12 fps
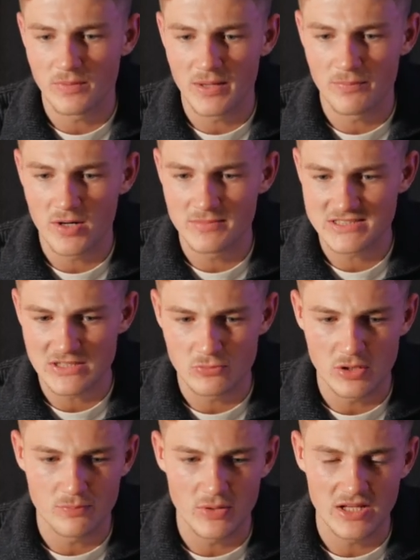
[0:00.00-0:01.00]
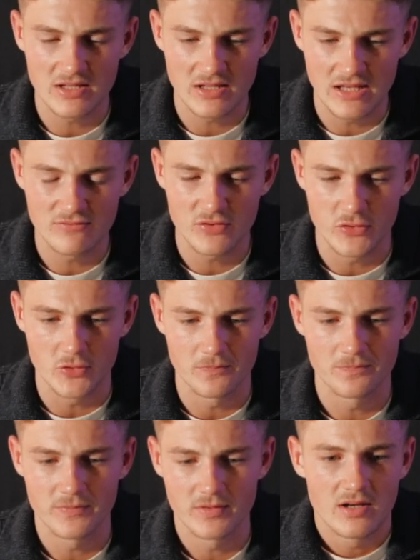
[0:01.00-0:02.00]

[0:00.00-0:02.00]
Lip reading: appointments that we'll bring in for you.